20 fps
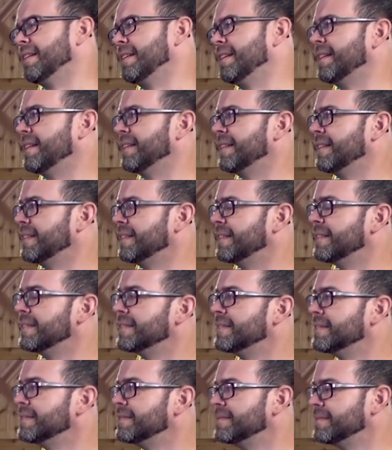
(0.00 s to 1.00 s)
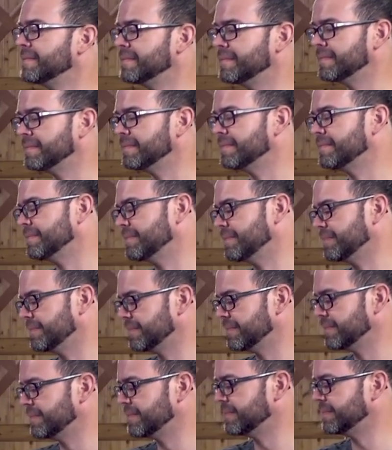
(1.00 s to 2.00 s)

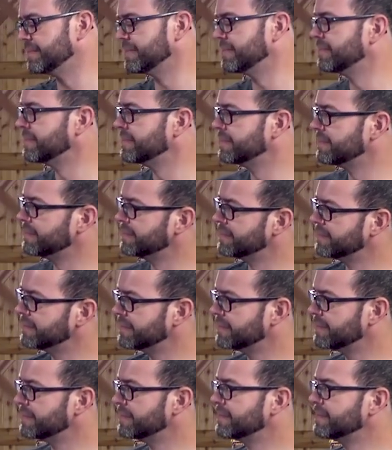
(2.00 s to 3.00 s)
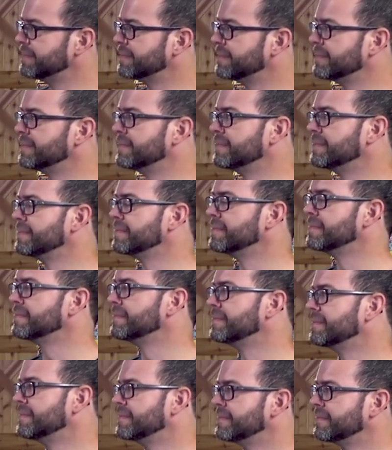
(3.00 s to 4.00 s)

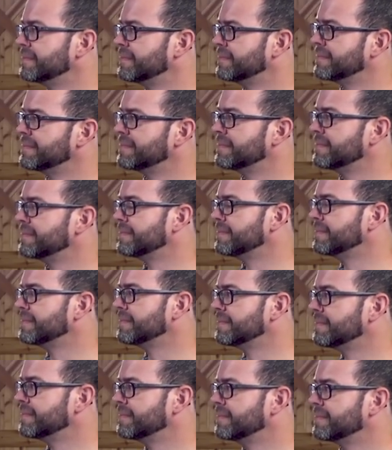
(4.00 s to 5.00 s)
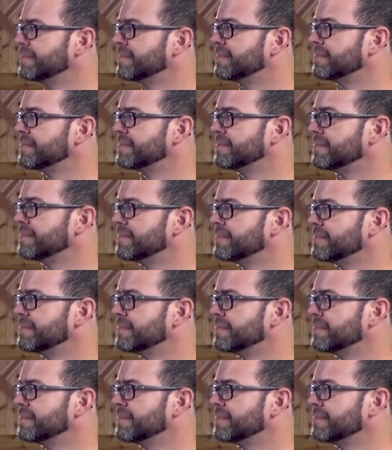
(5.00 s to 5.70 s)
[no speech]